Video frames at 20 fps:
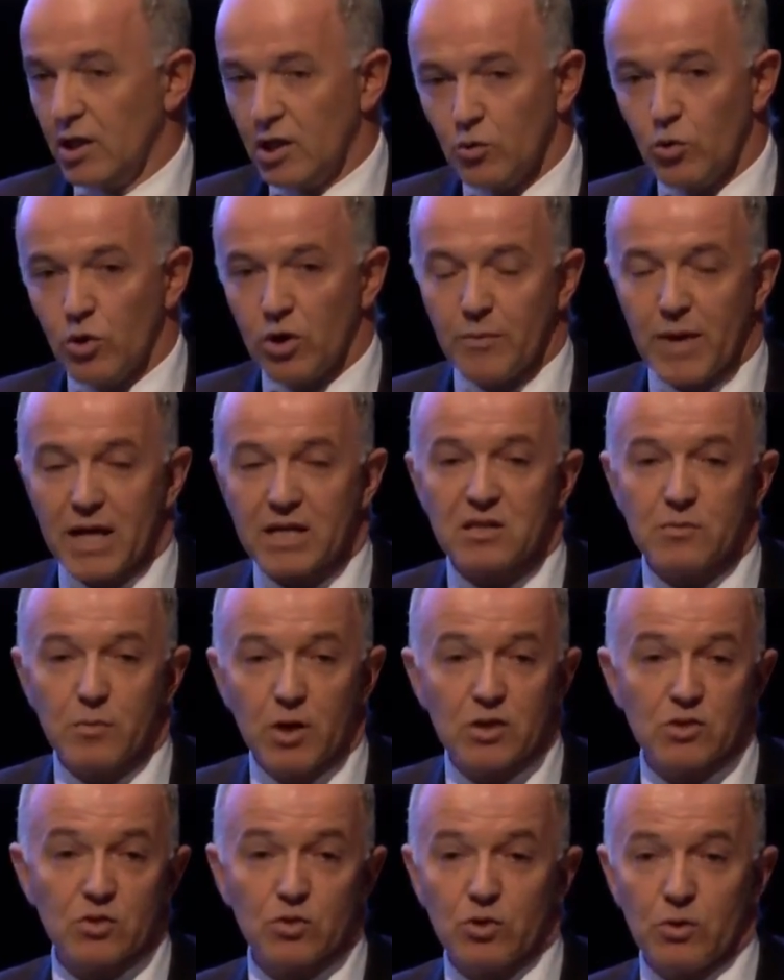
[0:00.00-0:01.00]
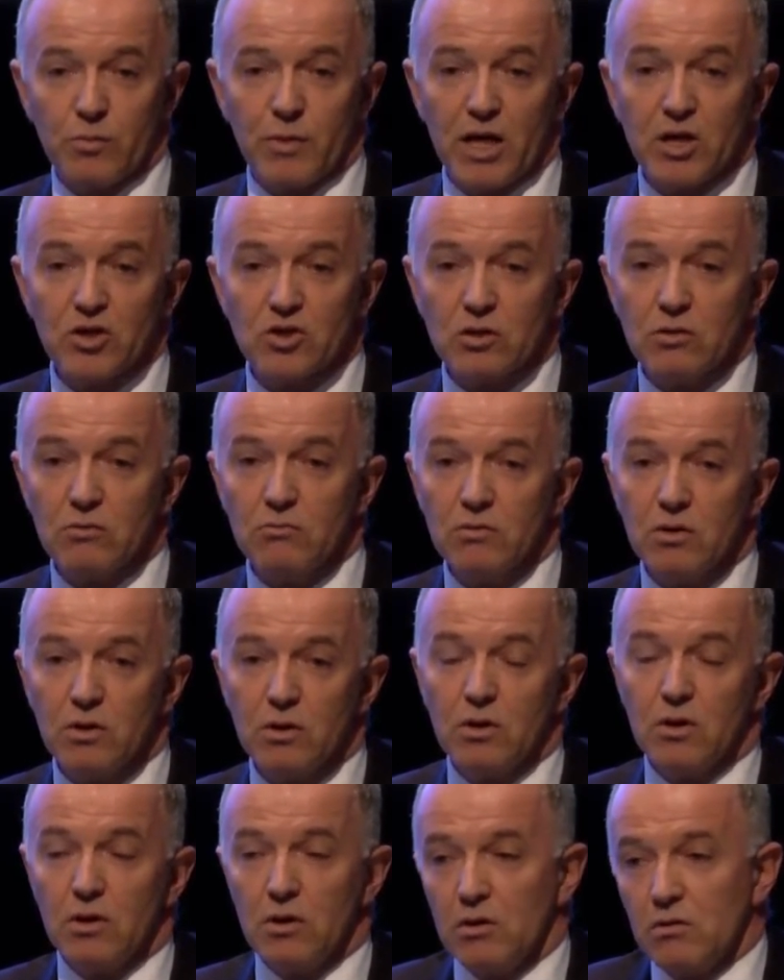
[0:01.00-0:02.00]
You want to maximise automation.
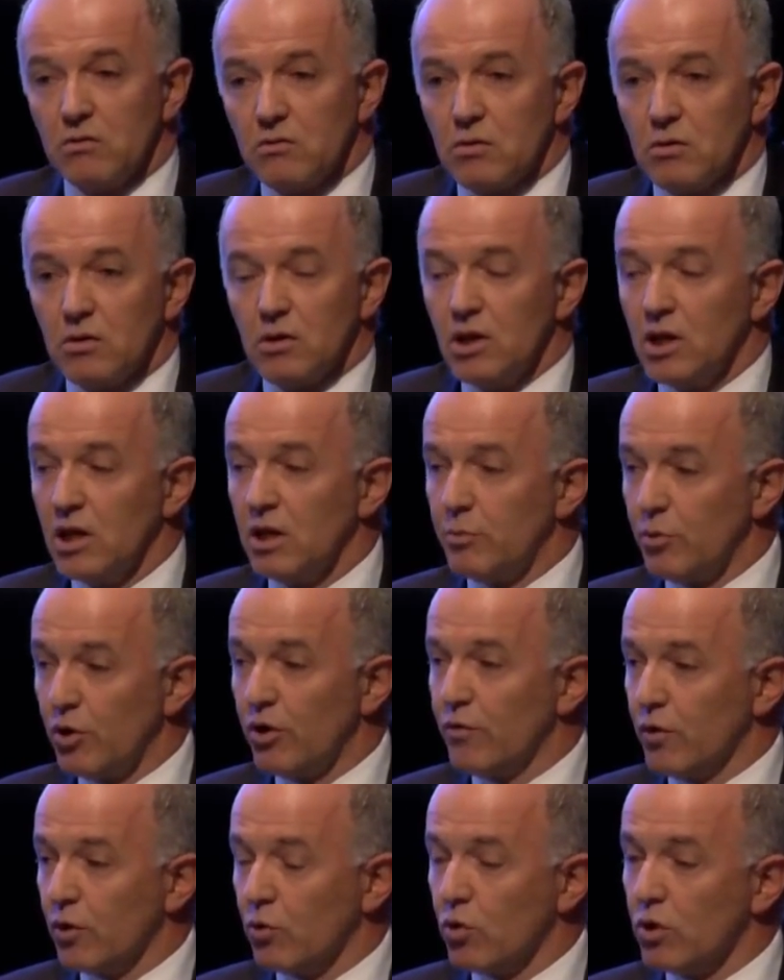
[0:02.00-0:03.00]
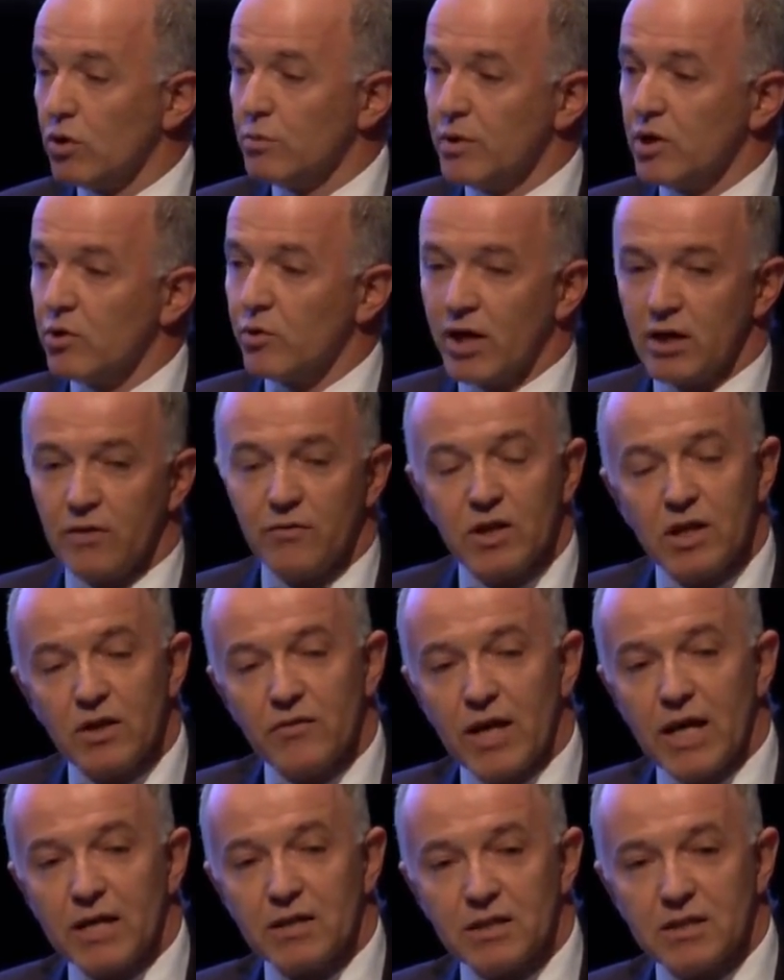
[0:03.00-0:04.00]
In a perfect world, it'd be great if you
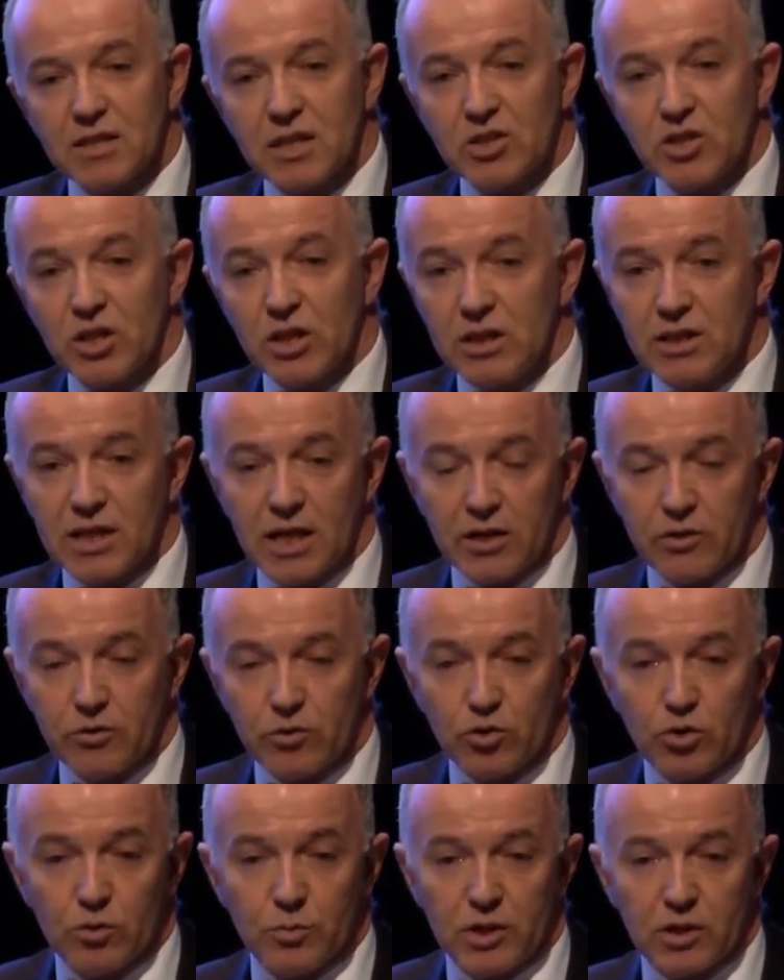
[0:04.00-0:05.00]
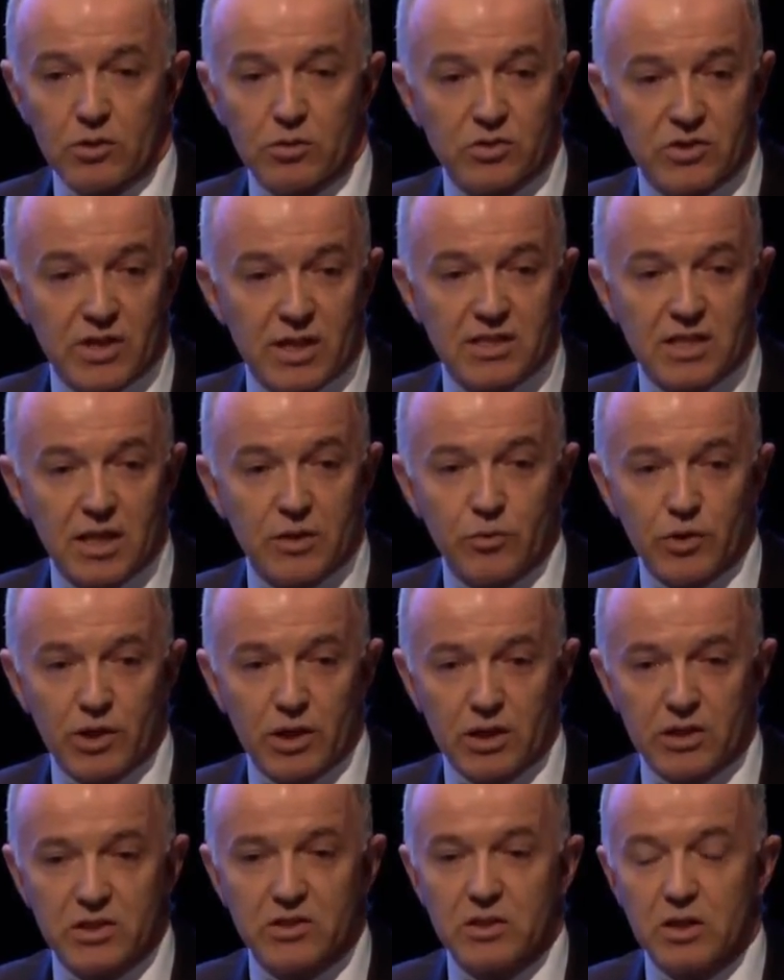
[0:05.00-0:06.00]
never had to touch any data at all, but of course that's
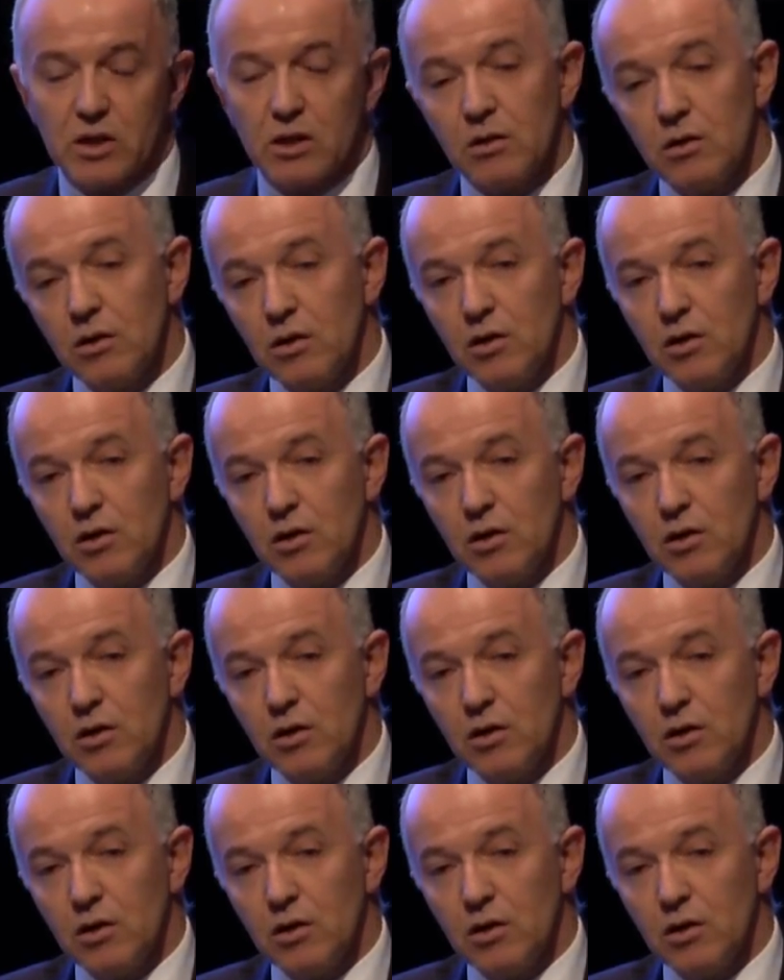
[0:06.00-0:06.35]
unrealistic.